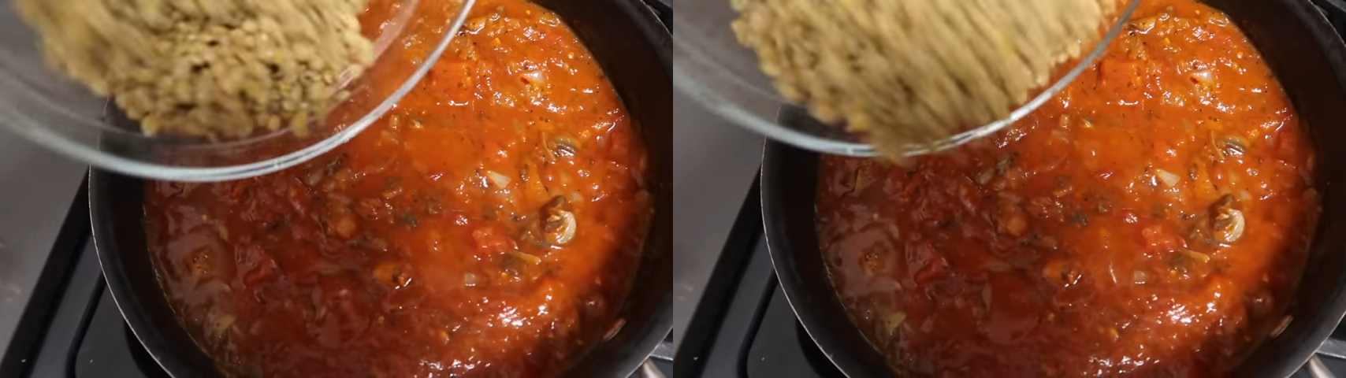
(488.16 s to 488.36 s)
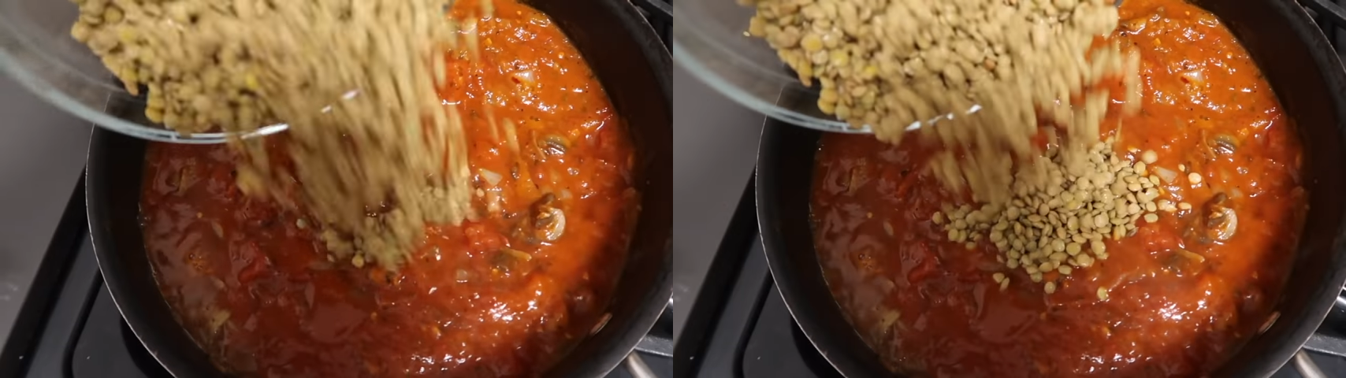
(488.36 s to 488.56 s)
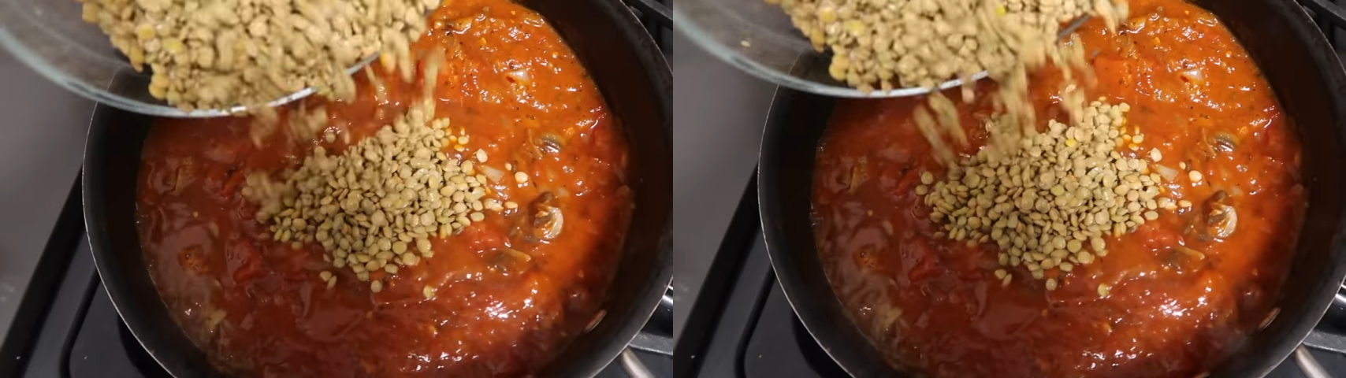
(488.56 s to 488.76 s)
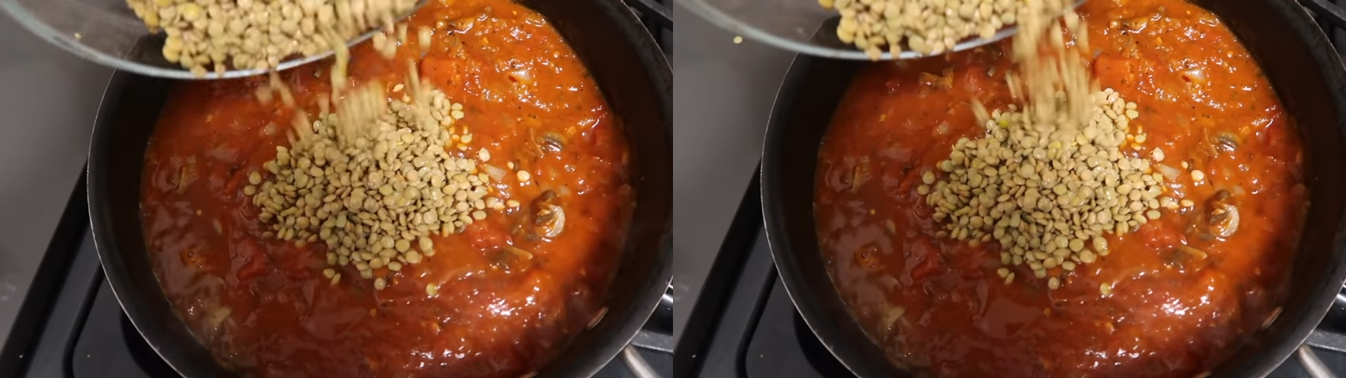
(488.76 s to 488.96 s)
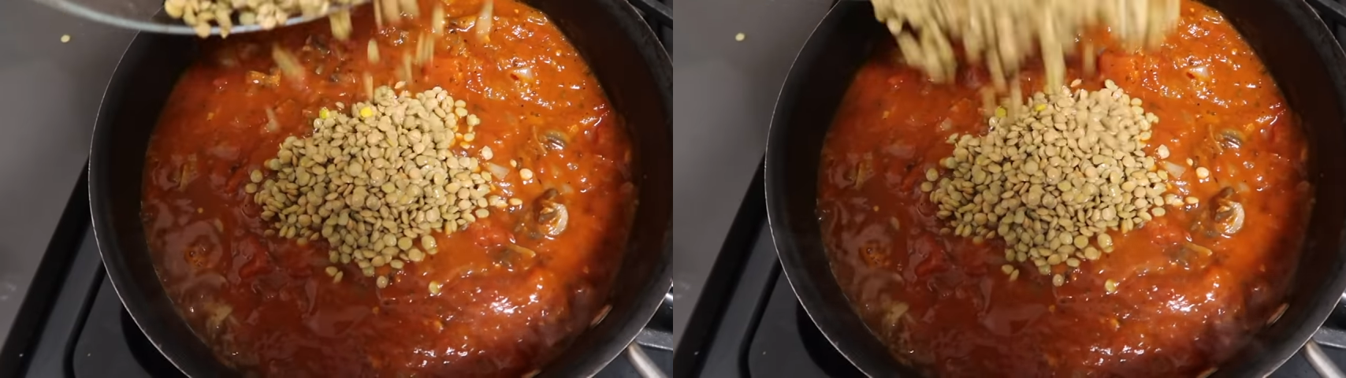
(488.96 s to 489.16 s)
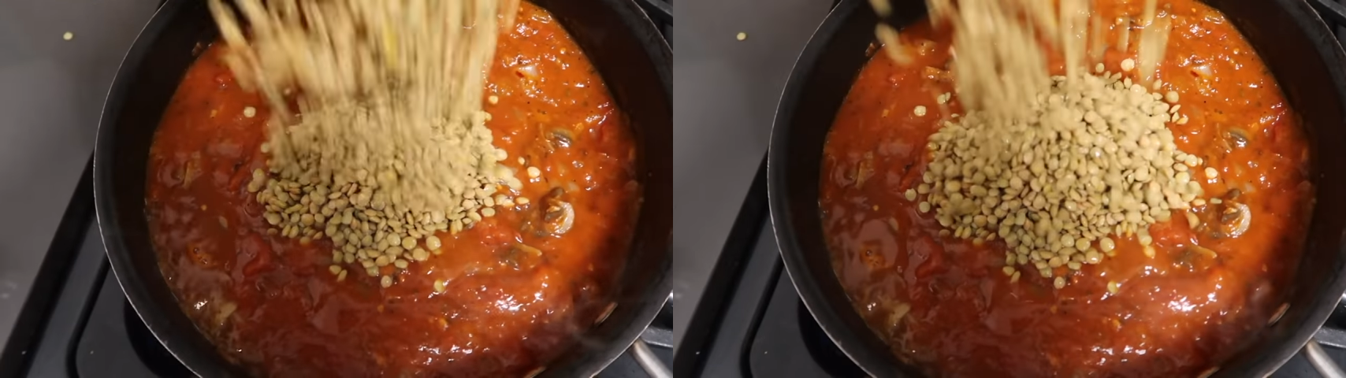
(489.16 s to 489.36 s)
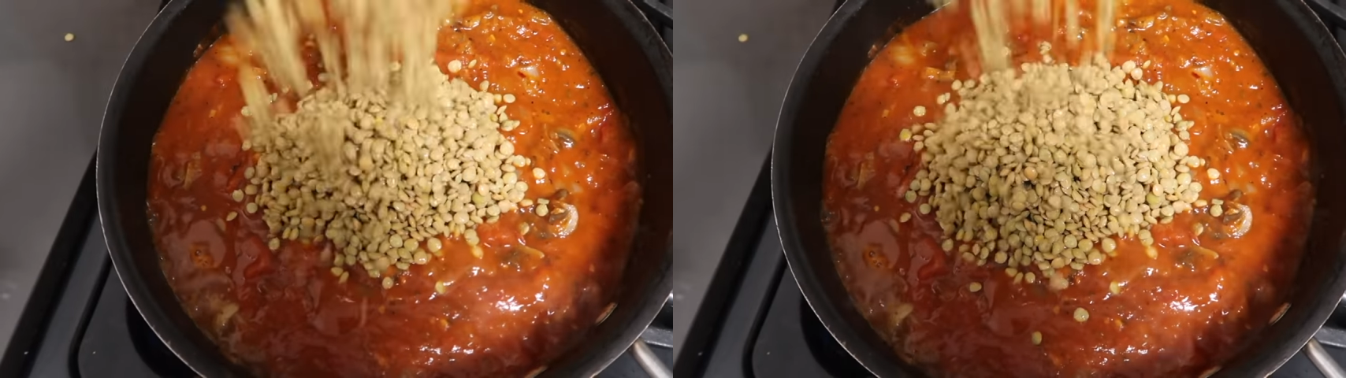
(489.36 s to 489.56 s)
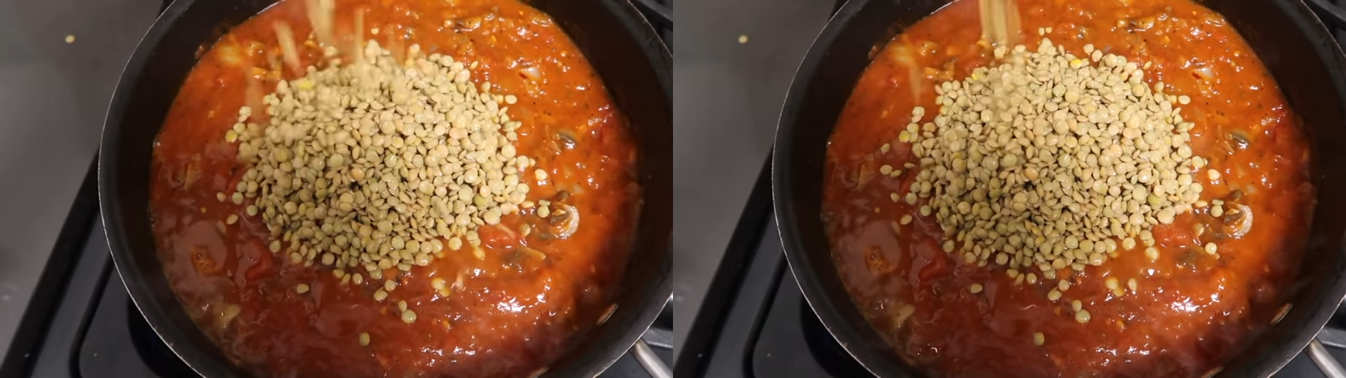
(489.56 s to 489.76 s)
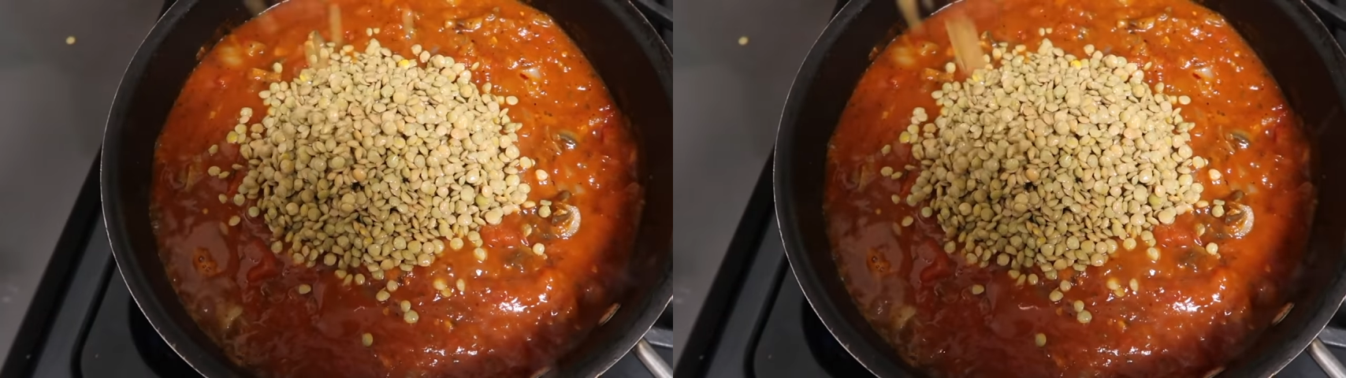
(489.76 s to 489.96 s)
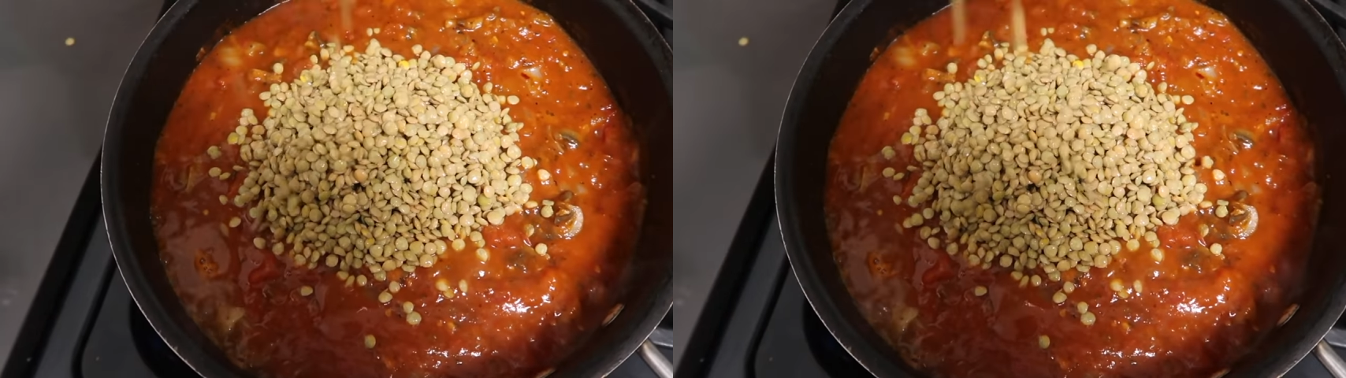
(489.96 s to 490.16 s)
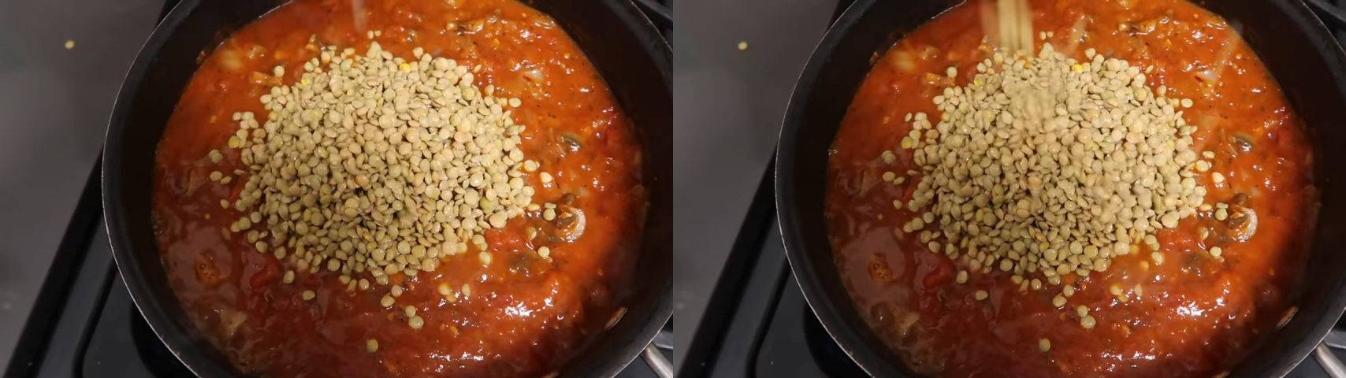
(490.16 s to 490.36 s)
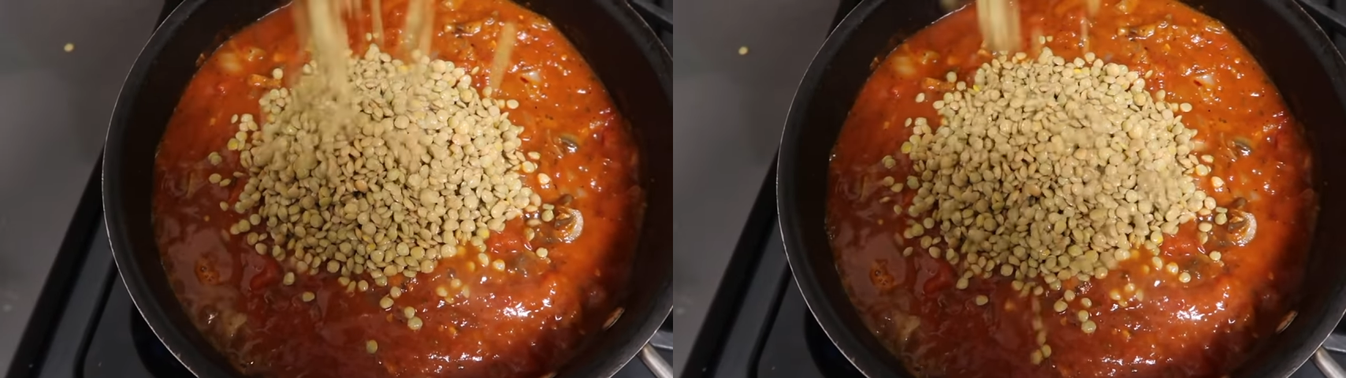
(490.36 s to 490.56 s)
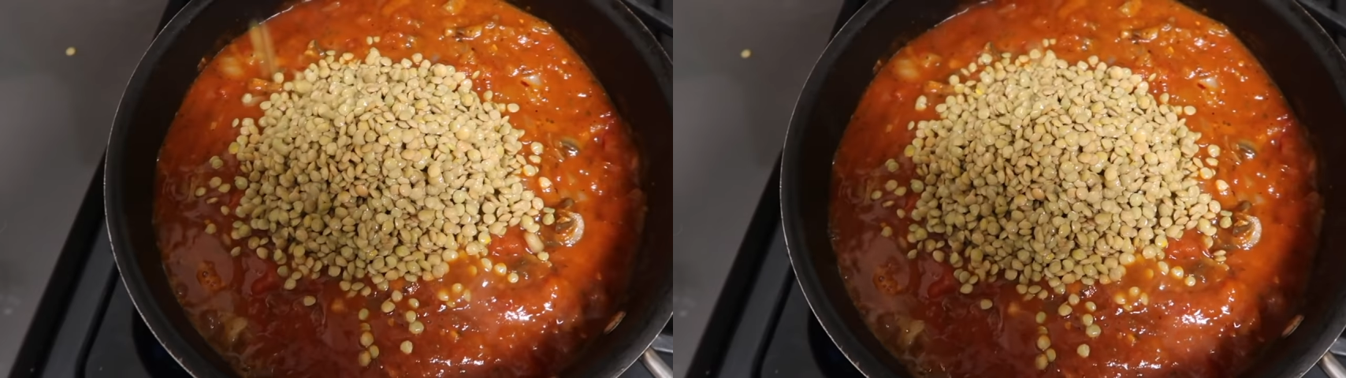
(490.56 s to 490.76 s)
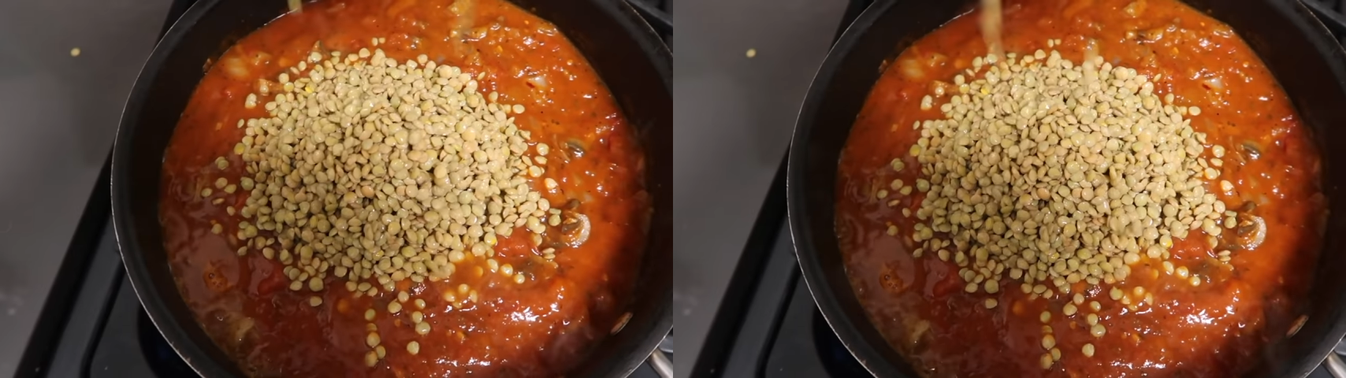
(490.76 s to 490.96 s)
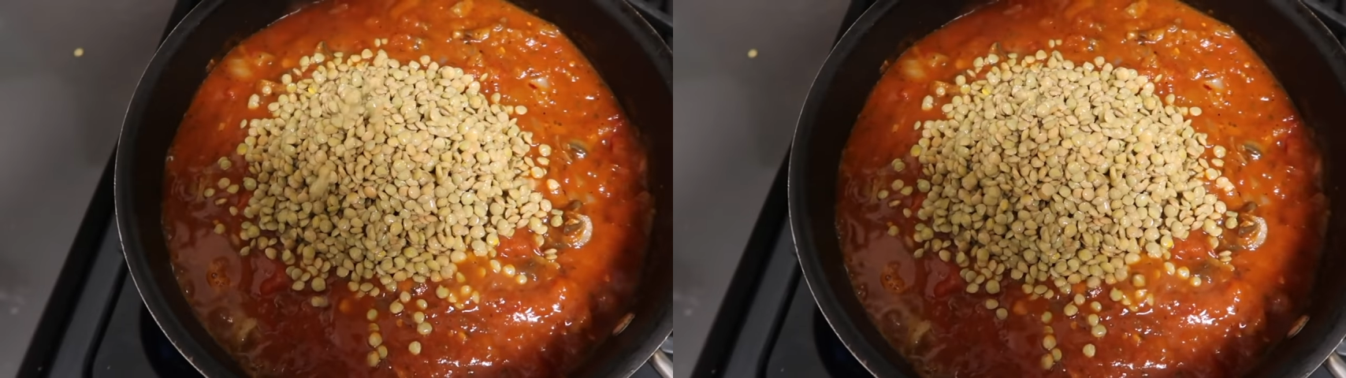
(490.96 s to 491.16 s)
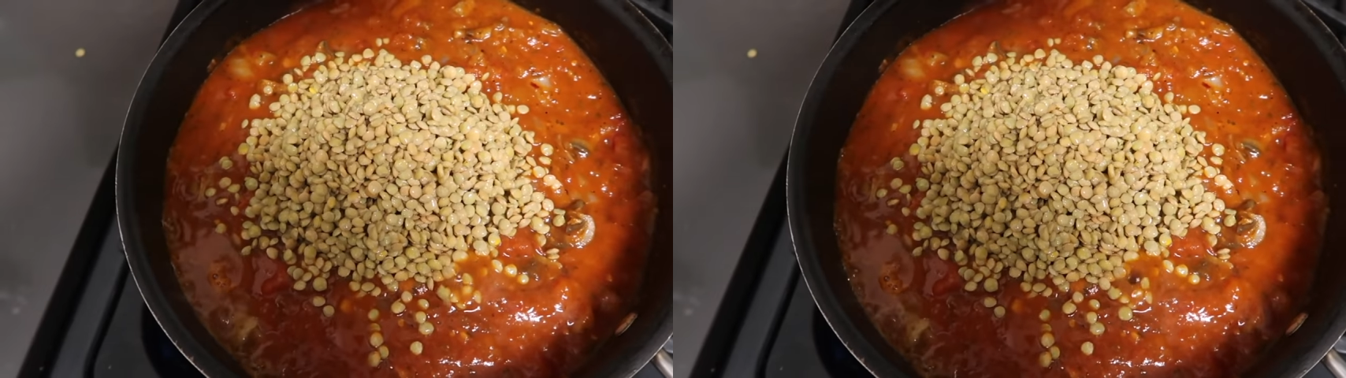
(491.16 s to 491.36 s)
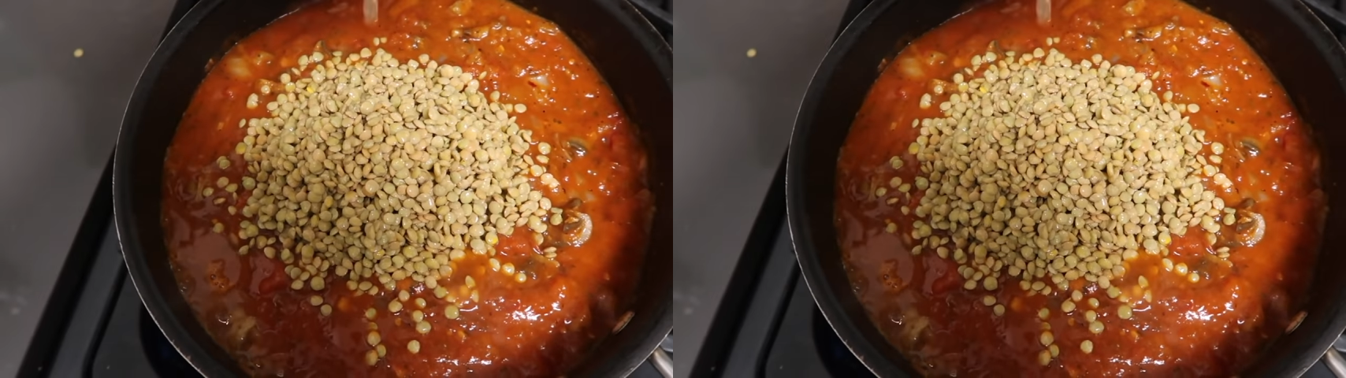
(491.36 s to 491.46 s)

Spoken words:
[unreadable: no face in view]